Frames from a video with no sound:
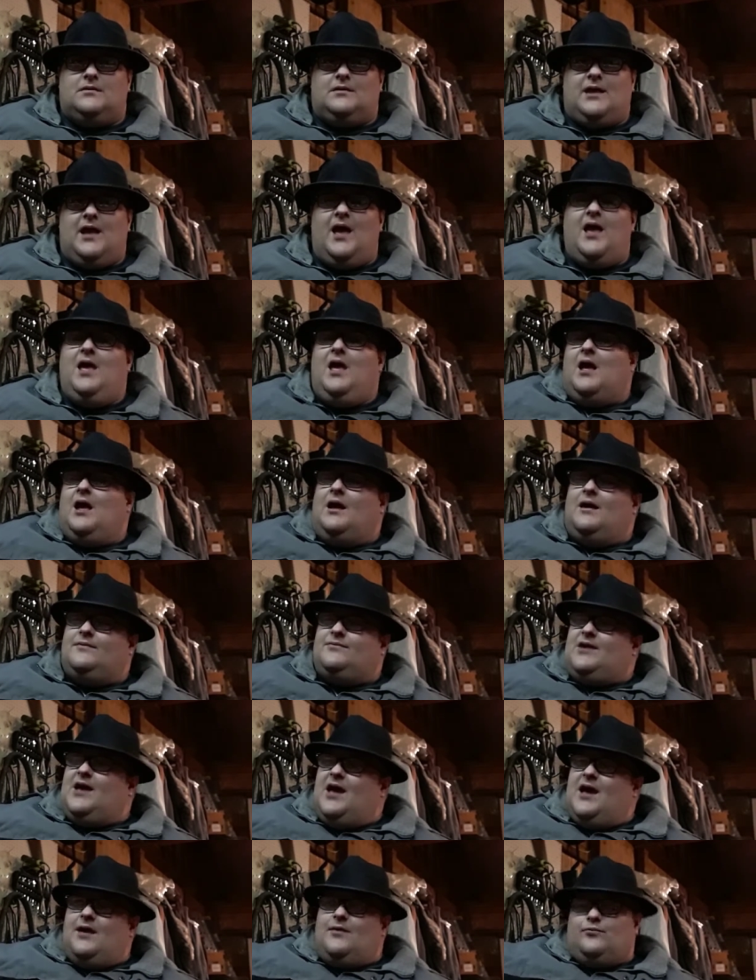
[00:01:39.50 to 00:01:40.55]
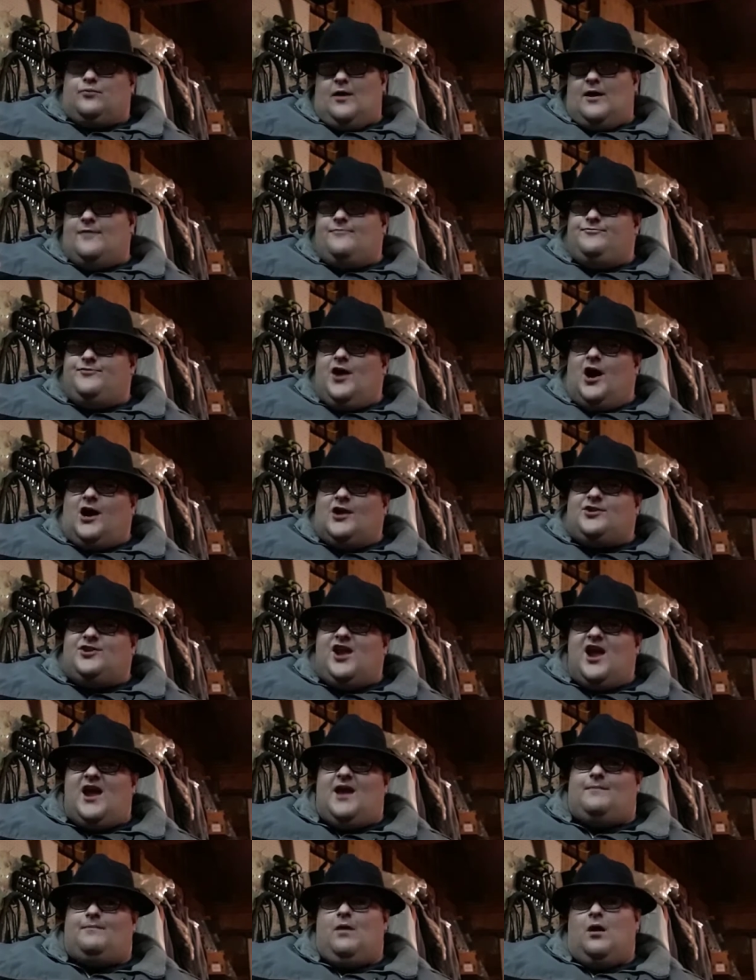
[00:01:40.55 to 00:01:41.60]
Okay? They had red duct
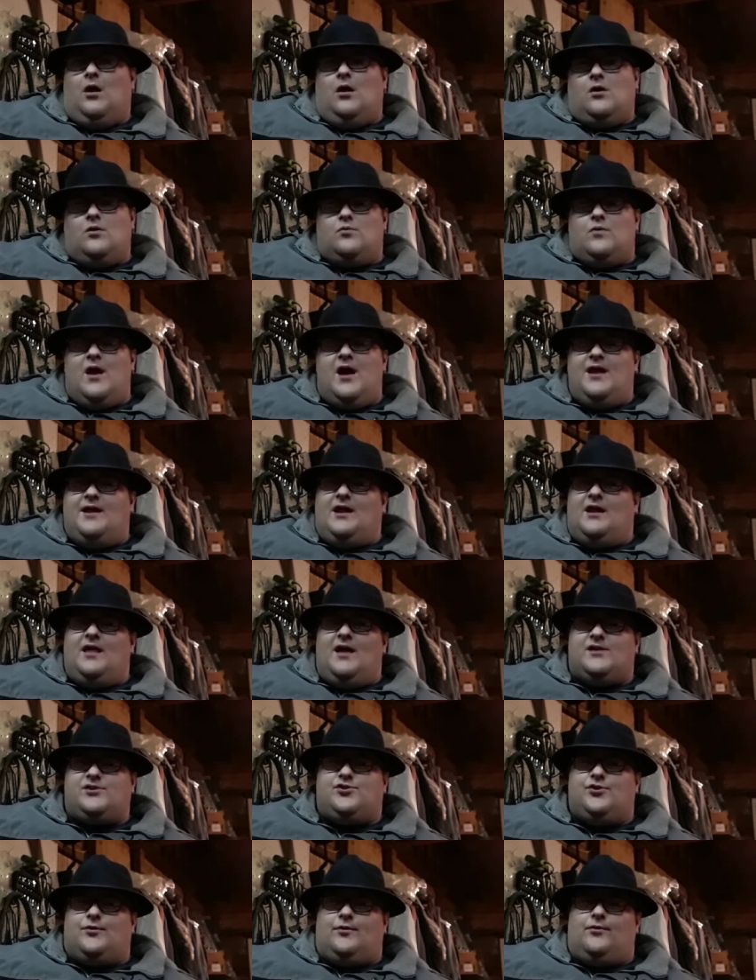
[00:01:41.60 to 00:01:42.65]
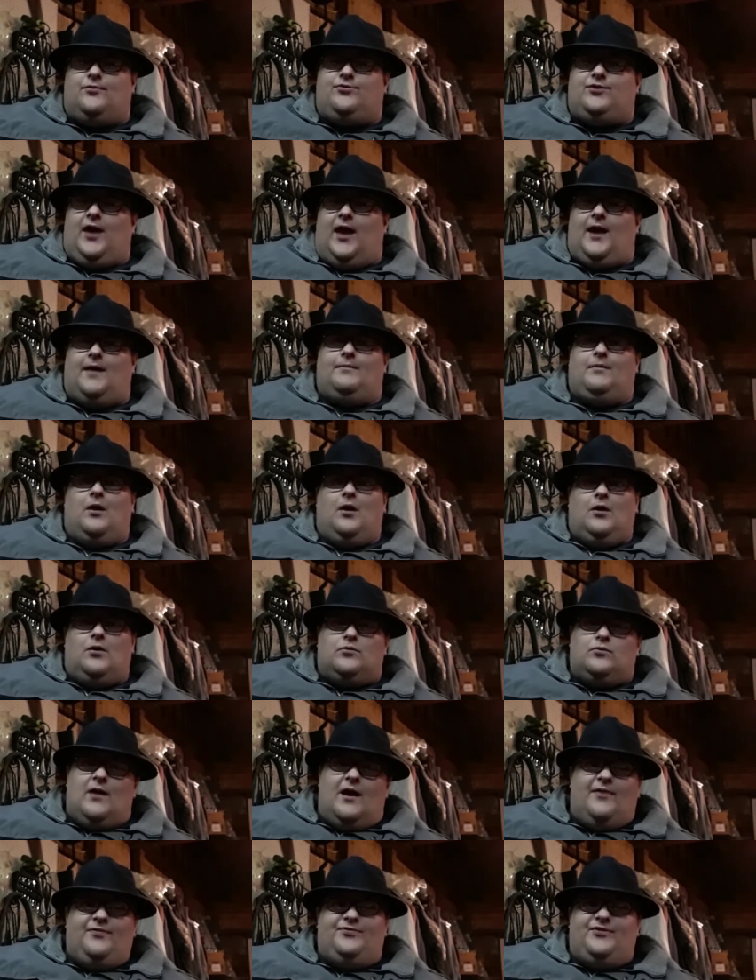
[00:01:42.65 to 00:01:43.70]
tape, red electrical tape,
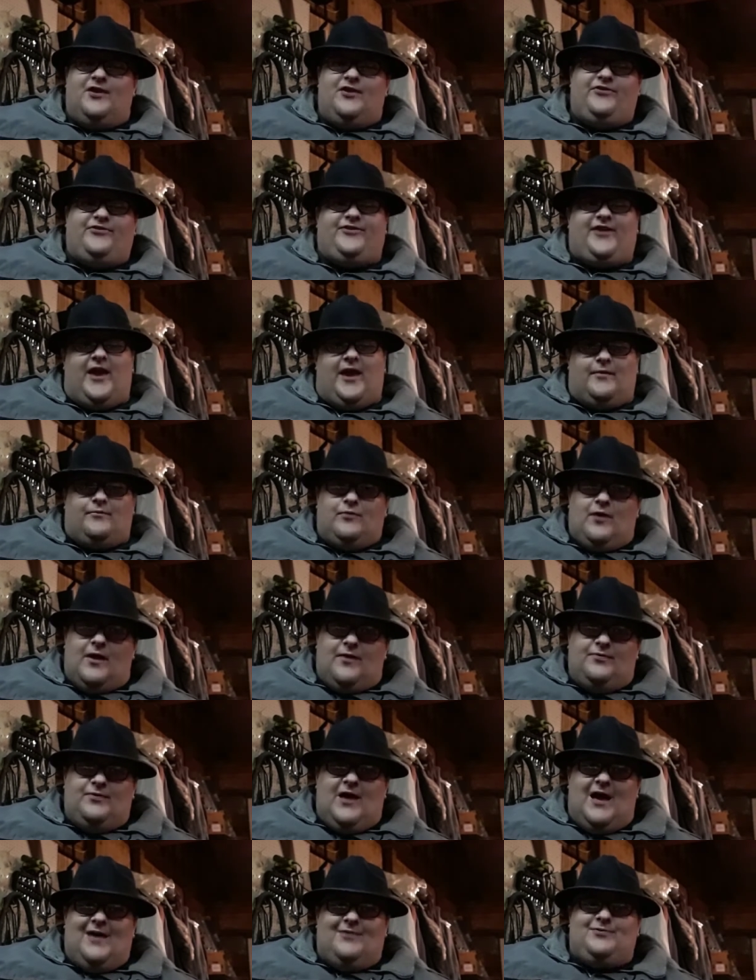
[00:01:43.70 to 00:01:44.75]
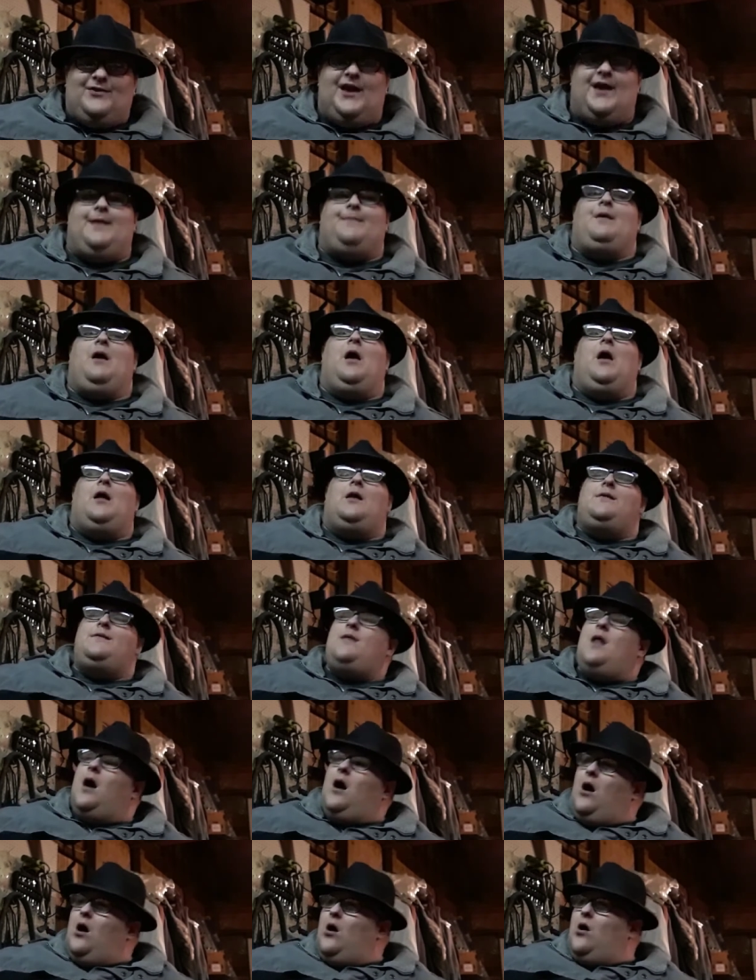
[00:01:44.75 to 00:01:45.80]
red this tape, red that tape.
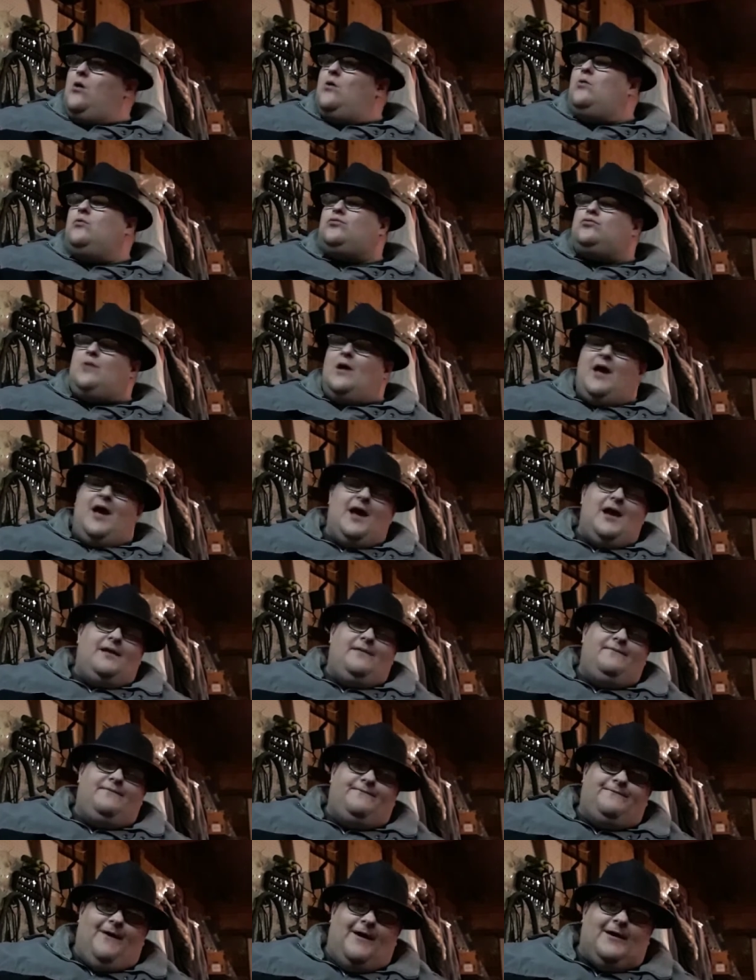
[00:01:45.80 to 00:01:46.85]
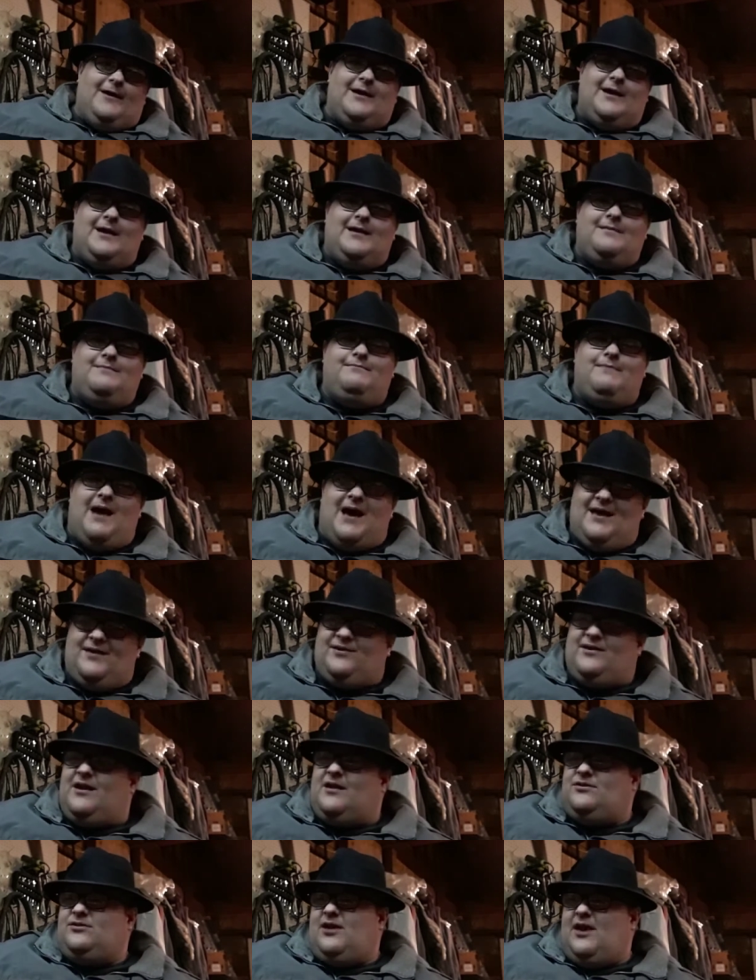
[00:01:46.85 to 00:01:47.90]
No red fucking
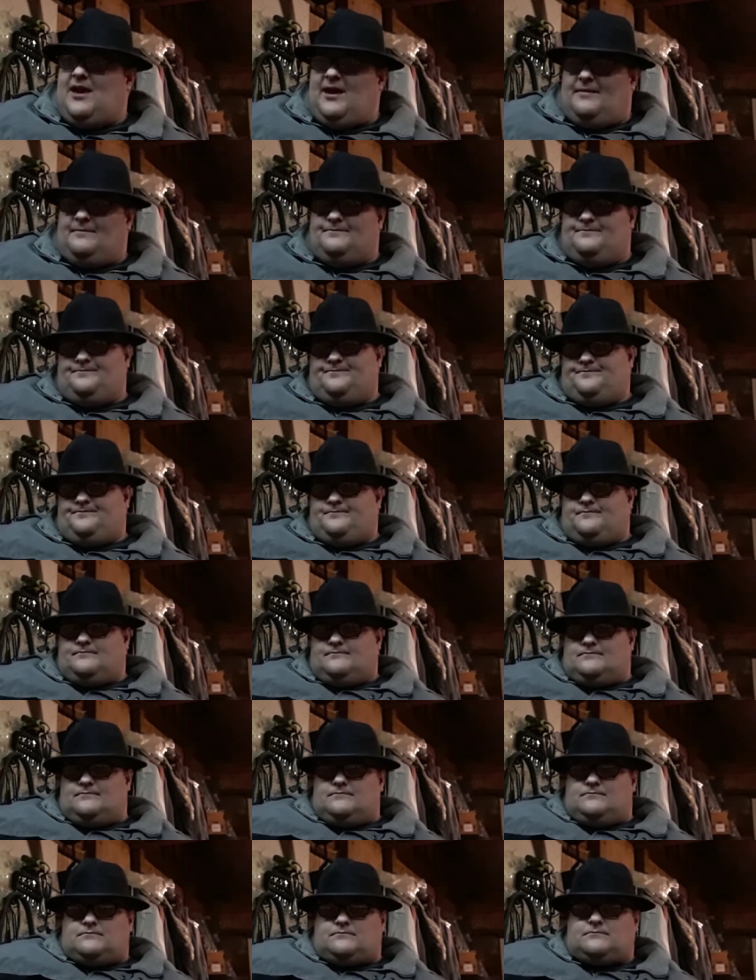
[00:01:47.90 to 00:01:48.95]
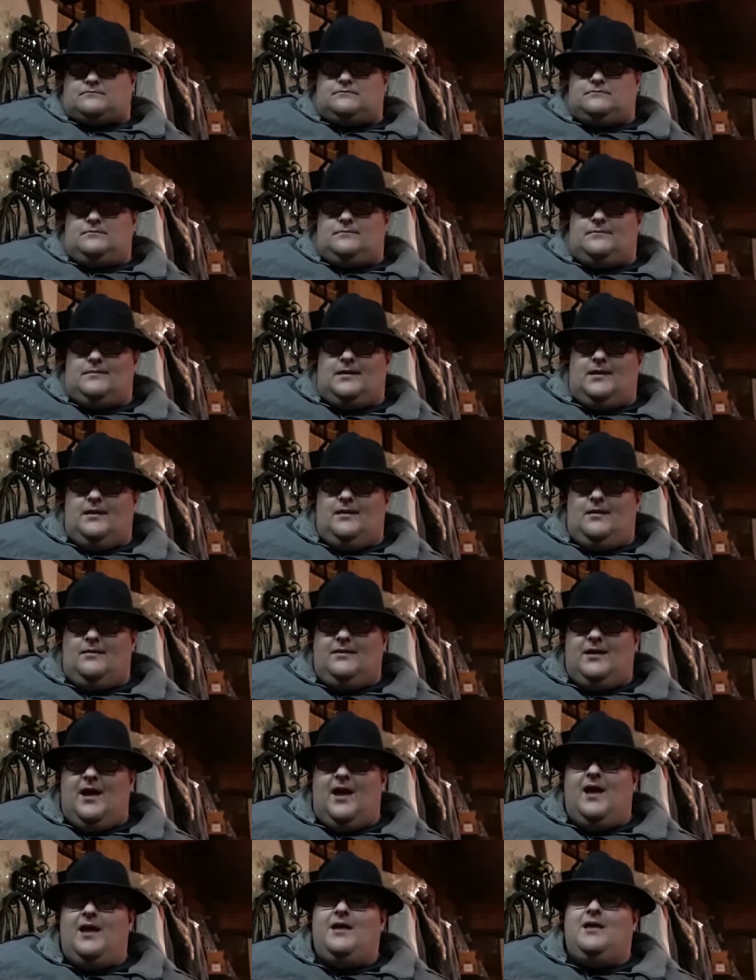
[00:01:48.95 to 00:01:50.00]
masking tape.
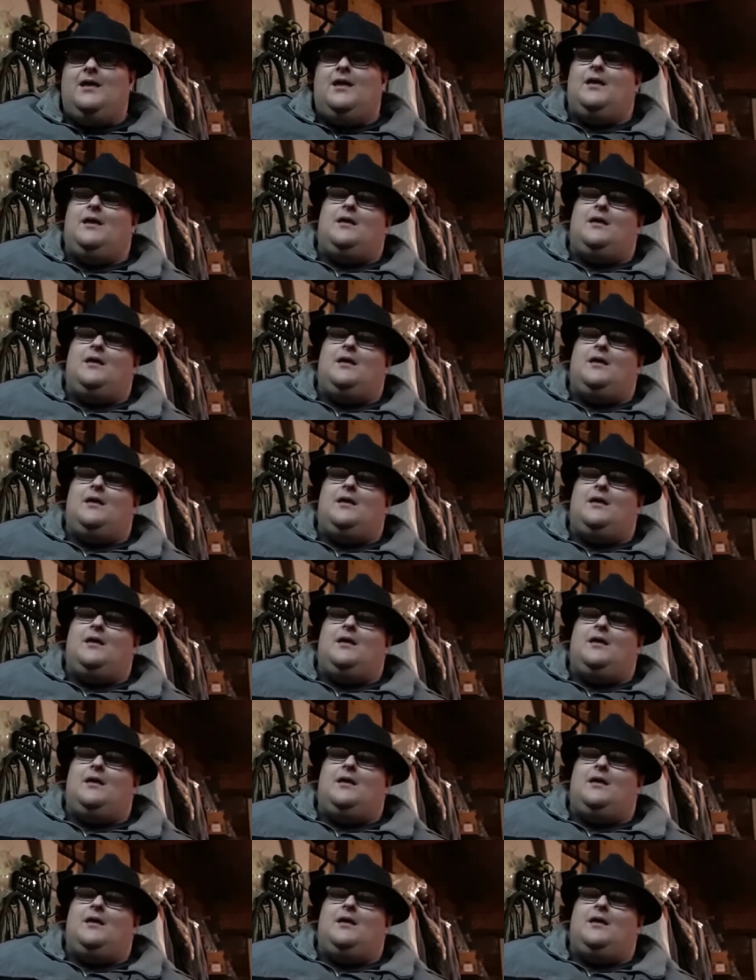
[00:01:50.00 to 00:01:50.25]
Okay?